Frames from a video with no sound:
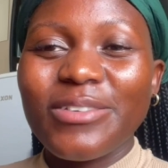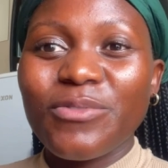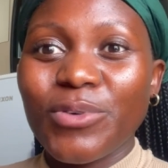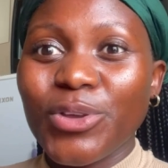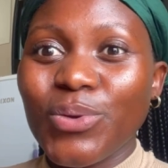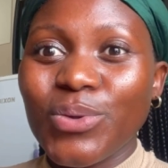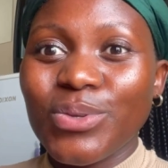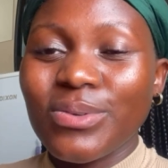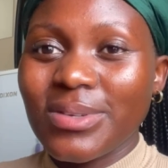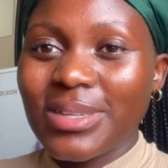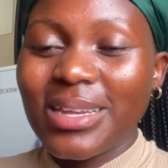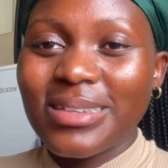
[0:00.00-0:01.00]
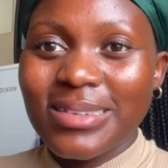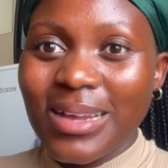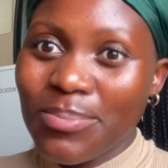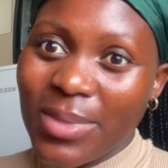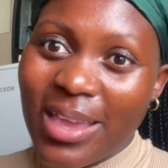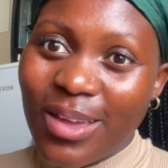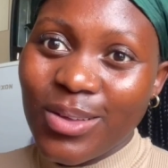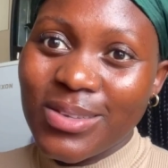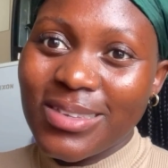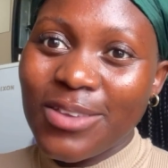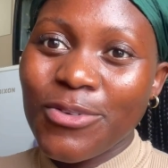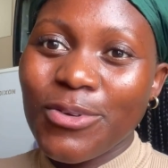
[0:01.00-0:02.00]
for you to start something
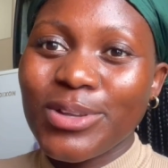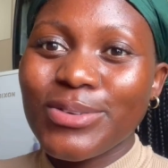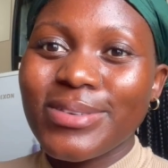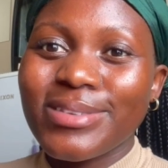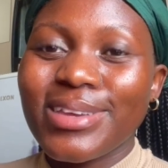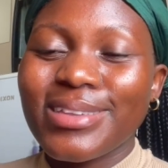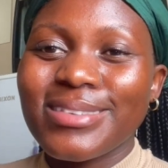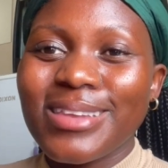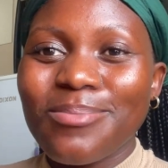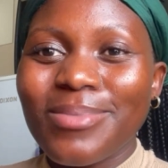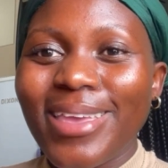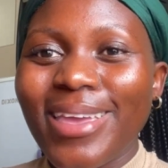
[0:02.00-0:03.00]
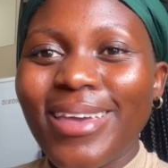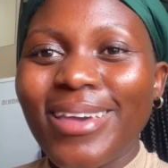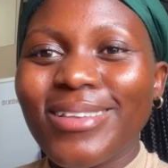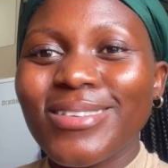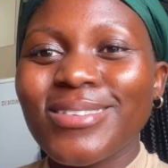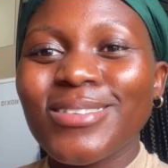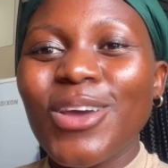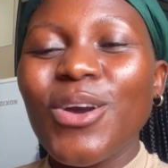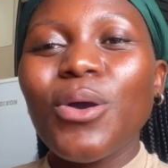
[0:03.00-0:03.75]
else if you want to start something else,